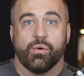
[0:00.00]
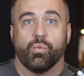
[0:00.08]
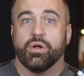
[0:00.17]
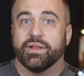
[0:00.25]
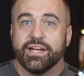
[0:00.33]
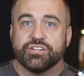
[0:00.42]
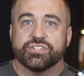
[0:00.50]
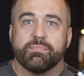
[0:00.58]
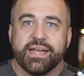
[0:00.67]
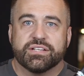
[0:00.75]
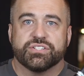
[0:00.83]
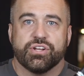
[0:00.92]
Well, it just
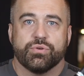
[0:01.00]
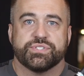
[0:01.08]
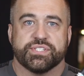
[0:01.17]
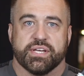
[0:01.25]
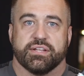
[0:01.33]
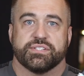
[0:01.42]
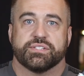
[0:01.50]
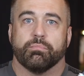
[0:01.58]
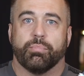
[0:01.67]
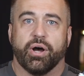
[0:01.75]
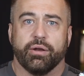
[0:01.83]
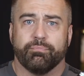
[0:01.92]
makes no sense,
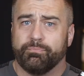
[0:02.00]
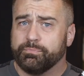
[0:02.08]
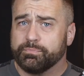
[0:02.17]
but